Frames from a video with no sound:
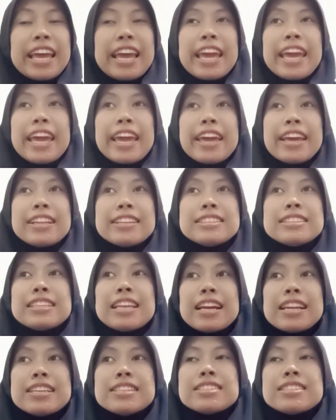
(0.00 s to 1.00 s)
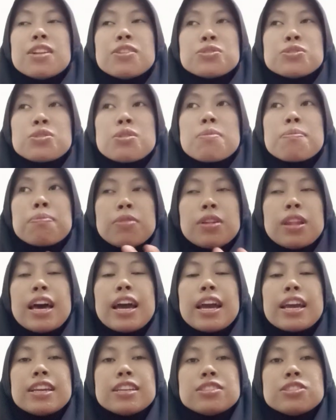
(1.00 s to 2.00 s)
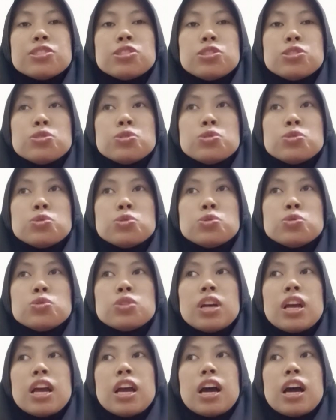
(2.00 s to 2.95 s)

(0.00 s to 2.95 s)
And that is also implied to